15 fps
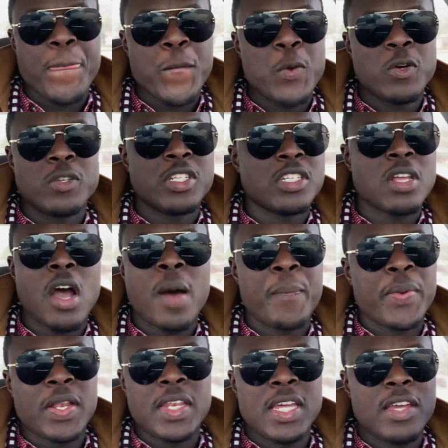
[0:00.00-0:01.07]
You don't just
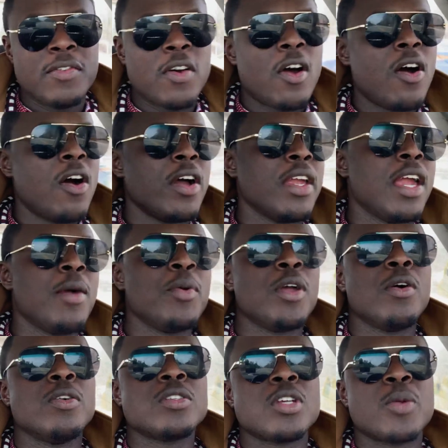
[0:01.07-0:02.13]
up and leave. Oh yeah, we
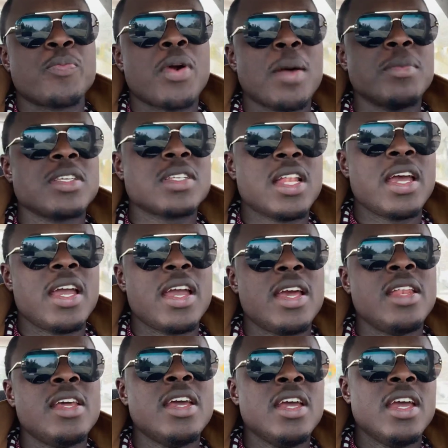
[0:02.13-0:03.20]
going to the promised
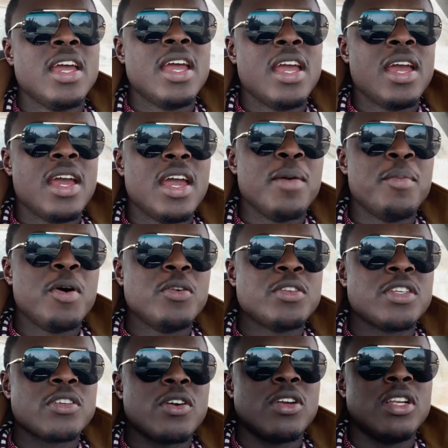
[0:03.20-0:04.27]
land and
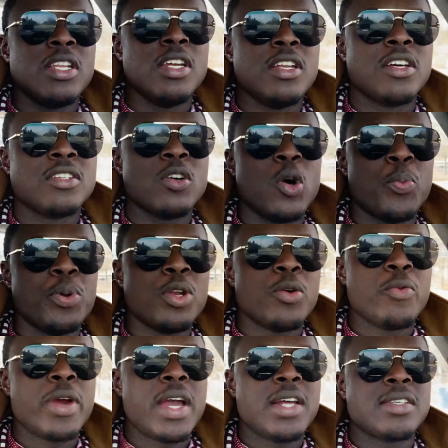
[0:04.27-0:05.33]
Moses gonna lead us, open
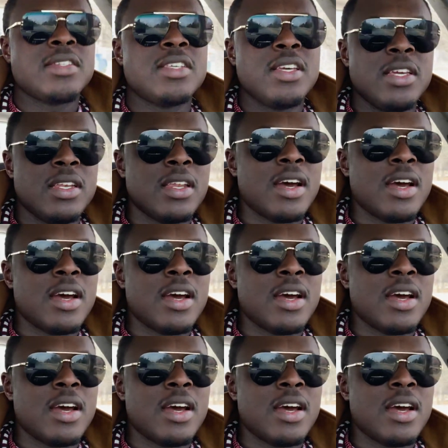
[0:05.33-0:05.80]
the Red Sea.